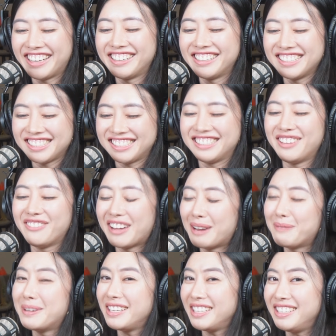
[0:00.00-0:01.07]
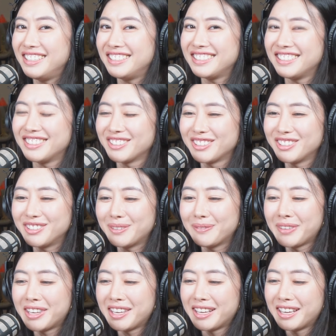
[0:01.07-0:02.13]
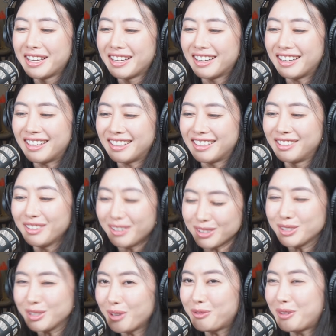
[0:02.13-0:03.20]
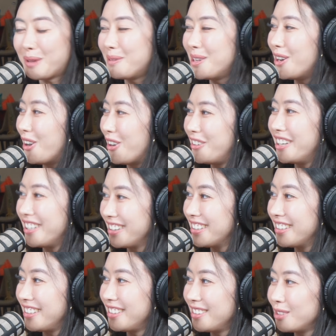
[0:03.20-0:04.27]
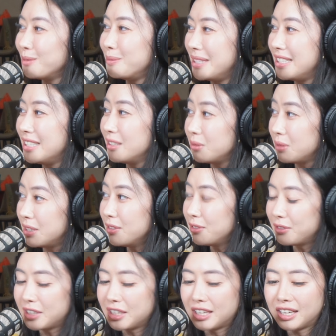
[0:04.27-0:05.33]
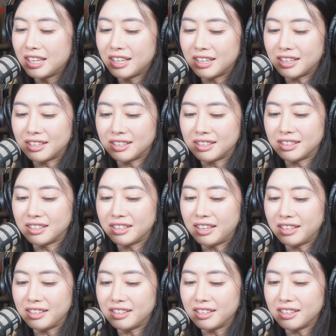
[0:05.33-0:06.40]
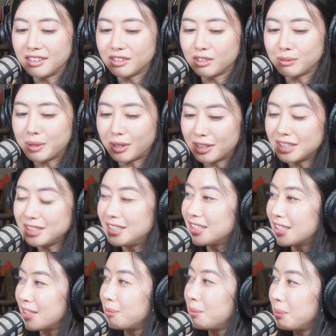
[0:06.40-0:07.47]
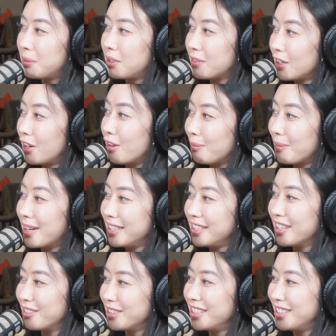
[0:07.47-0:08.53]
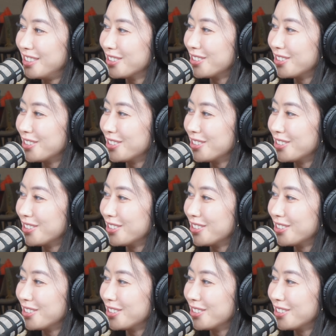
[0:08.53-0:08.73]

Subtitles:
that this development hits is also not so family oriented to begin with. And to be honest, these are the people with a lot of money nowadays